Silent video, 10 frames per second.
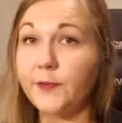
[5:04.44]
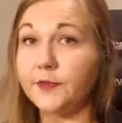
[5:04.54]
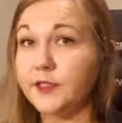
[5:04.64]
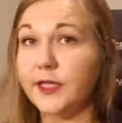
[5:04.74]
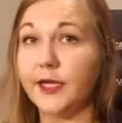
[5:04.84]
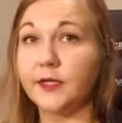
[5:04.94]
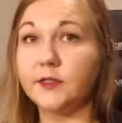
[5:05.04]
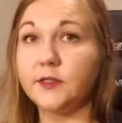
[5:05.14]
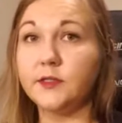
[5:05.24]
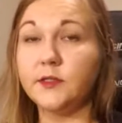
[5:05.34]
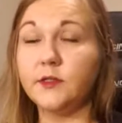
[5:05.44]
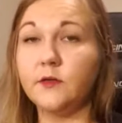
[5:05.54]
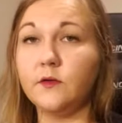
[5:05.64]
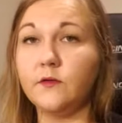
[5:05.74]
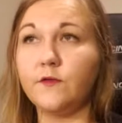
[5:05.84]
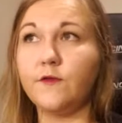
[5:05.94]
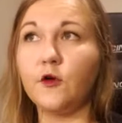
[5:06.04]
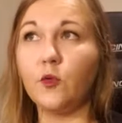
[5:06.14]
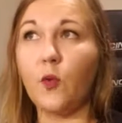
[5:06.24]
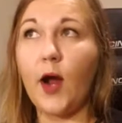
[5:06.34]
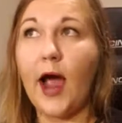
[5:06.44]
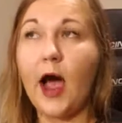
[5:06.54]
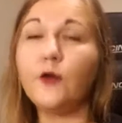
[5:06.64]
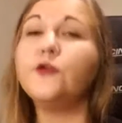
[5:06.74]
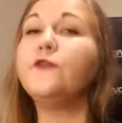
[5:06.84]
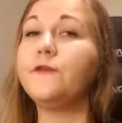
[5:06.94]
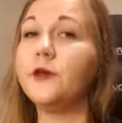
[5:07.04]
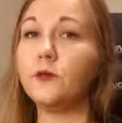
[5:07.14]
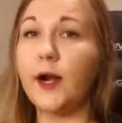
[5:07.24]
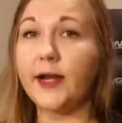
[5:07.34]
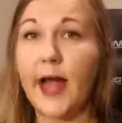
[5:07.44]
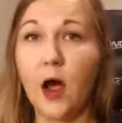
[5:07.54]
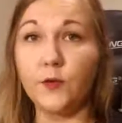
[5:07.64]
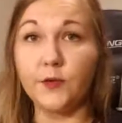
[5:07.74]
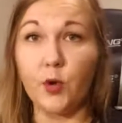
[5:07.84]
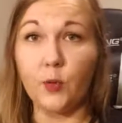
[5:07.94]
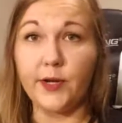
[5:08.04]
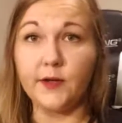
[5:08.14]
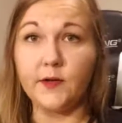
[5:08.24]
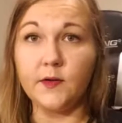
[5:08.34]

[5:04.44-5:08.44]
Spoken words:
those things for how you feel right now in the moment.